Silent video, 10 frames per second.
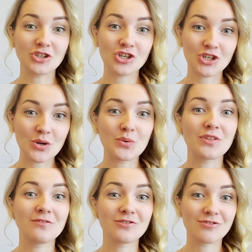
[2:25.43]
show
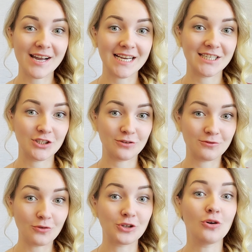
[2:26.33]
the variety of
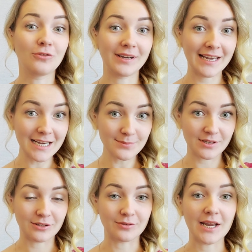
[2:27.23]
your
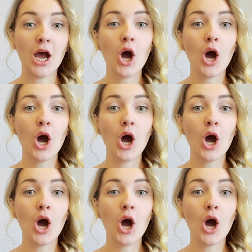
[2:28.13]
vocabulary